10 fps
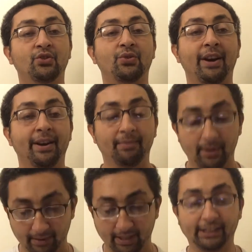
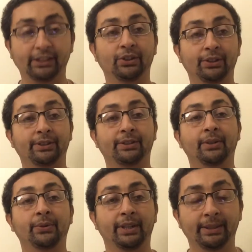tribe in North
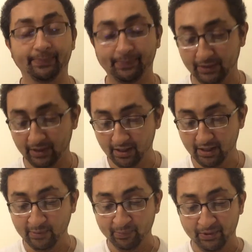Dakota.
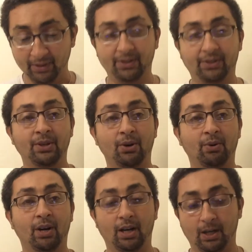So